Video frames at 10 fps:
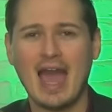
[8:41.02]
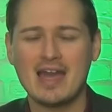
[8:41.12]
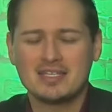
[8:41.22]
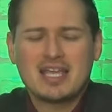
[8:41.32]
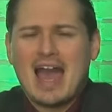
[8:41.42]

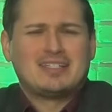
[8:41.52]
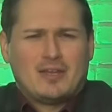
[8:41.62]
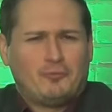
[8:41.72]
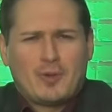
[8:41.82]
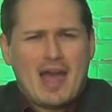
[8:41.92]
as
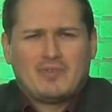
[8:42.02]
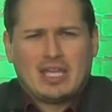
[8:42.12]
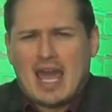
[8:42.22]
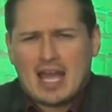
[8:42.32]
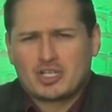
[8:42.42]
if we're
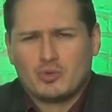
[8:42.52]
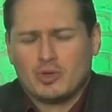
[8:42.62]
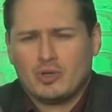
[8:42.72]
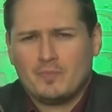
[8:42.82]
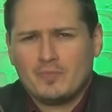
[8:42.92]
having an
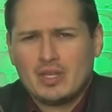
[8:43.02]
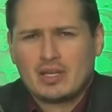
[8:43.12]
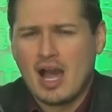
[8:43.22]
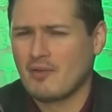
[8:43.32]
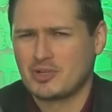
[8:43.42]
actual
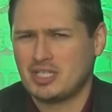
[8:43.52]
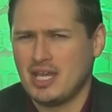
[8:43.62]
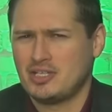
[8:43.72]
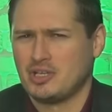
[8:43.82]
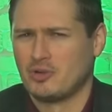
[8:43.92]

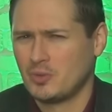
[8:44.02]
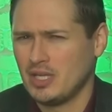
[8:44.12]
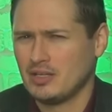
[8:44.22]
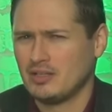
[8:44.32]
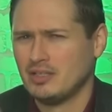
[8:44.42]
conversation, a
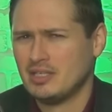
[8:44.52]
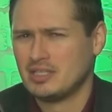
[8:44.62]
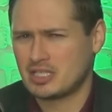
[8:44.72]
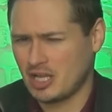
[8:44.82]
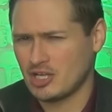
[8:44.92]
real
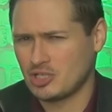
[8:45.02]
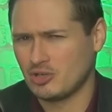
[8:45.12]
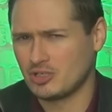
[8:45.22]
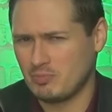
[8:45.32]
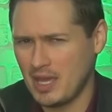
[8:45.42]

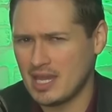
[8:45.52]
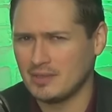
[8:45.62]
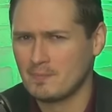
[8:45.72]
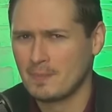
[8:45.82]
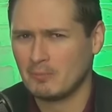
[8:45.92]
discussion or
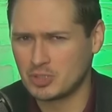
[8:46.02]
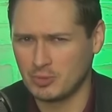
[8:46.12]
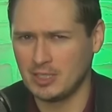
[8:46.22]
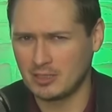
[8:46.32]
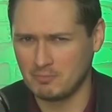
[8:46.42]
debate
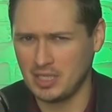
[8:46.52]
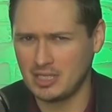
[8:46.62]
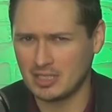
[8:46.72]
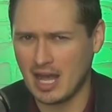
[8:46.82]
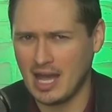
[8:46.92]
between
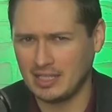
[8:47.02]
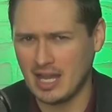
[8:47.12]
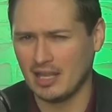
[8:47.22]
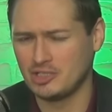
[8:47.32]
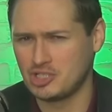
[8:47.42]
competing
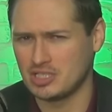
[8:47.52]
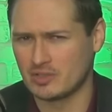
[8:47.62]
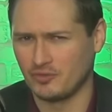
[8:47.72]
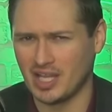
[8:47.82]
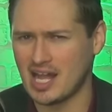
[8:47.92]
ideologies
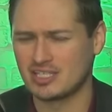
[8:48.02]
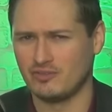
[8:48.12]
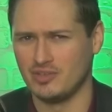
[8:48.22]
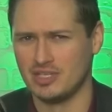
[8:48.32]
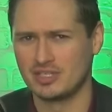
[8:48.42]
and
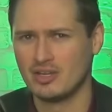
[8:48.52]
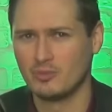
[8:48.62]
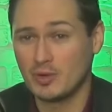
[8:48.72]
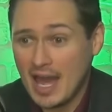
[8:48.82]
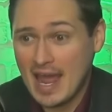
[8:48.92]
philosophies.
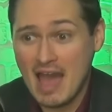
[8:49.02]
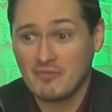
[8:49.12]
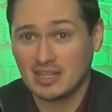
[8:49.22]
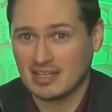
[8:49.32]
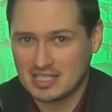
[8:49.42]
We're not
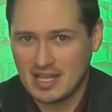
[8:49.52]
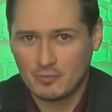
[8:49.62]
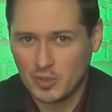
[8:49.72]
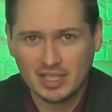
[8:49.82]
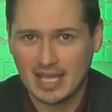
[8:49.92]
having that. That's
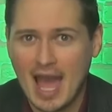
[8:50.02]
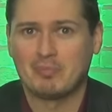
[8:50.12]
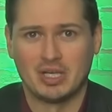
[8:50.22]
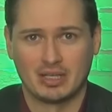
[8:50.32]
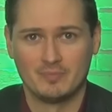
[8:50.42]
not really
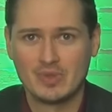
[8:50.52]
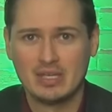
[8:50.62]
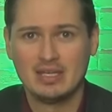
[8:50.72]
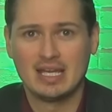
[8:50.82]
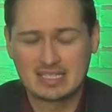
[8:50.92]
happening.
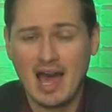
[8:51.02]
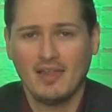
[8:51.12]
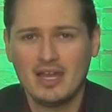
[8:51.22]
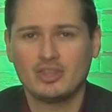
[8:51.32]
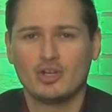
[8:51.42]
It's
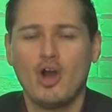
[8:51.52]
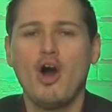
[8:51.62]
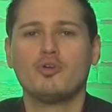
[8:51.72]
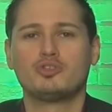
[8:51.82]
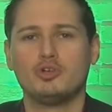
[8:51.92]
not like they're,
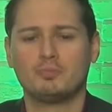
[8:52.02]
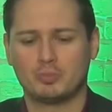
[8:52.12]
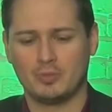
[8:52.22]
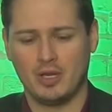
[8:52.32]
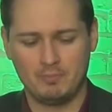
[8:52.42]
oh, two
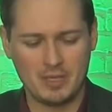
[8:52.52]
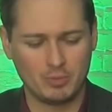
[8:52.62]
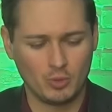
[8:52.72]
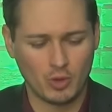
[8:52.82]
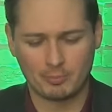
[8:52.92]

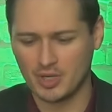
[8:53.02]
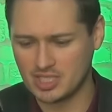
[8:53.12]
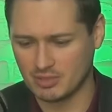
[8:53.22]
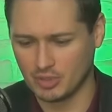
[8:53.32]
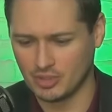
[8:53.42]
people who are
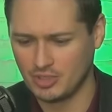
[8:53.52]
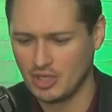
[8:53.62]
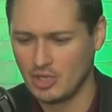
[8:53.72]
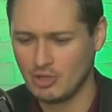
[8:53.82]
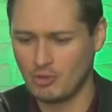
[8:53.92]
principled,
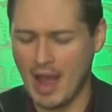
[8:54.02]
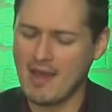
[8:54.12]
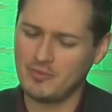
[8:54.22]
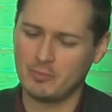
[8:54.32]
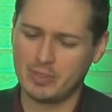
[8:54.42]
who
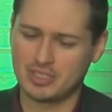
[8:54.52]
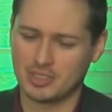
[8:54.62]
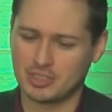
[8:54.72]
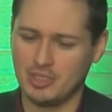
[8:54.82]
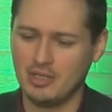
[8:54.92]
have their
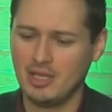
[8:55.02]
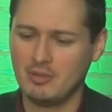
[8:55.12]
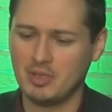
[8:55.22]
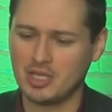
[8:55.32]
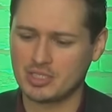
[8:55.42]
position
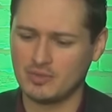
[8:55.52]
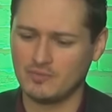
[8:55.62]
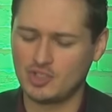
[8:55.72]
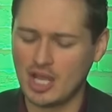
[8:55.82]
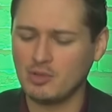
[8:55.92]
because of
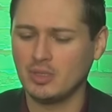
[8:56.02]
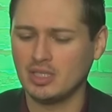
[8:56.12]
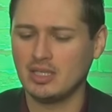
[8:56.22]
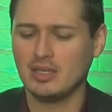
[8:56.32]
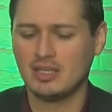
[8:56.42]
they
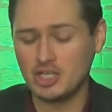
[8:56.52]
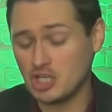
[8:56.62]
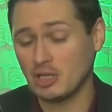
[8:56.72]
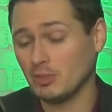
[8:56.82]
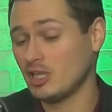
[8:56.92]

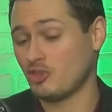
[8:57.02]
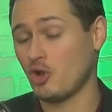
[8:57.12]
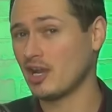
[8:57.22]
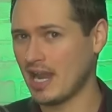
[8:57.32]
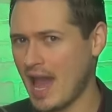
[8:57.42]
genuinely
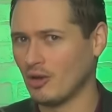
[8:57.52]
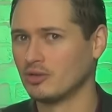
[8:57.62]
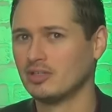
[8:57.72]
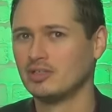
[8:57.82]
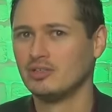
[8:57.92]
thought it
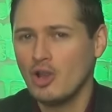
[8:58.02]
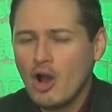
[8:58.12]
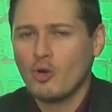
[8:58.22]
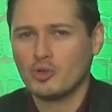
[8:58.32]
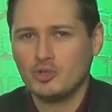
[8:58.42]
out.
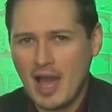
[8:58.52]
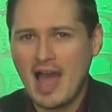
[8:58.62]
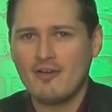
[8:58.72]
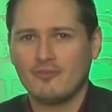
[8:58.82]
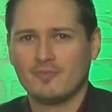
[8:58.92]
No, you
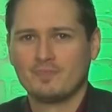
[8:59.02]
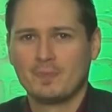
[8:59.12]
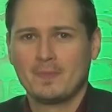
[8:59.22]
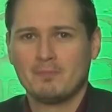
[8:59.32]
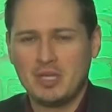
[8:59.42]
have
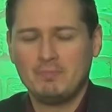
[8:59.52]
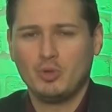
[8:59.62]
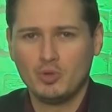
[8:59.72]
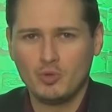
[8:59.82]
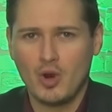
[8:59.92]

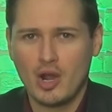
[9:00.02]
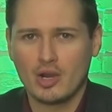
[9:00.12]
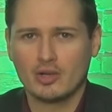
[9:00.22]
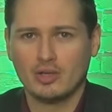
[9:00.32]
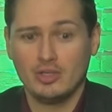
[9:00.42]
people who
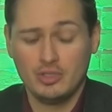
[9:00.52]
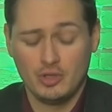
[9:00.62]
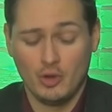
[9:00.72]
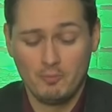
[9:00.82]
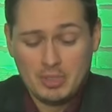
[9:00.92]
are,
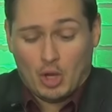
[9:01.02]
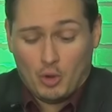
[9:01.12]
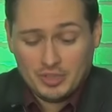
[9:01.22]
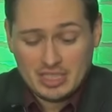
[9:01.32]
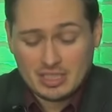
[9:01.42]
you know,
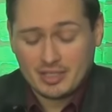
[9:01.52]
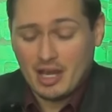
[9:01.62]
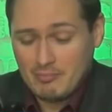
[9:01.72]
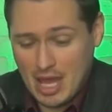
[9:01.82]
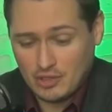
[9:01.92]
beholden to the
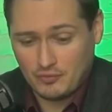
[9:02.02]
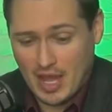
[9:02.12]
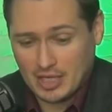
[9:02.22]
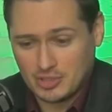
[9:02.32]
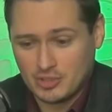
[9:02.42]
gun
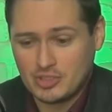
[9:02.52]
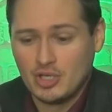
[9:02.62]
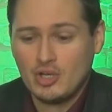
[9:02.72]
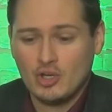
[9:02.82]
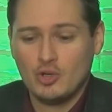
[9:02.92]
manufacturers,
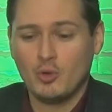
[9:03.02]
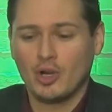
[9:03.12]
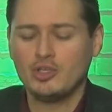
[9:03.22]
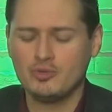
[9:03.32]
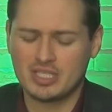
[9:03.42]
who
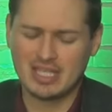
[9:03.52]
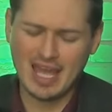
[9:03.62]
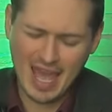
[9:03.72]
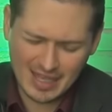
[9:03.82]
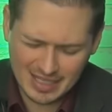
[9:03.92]
are
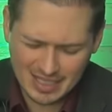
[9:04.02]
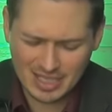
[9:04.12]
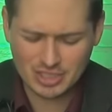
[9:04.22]
using any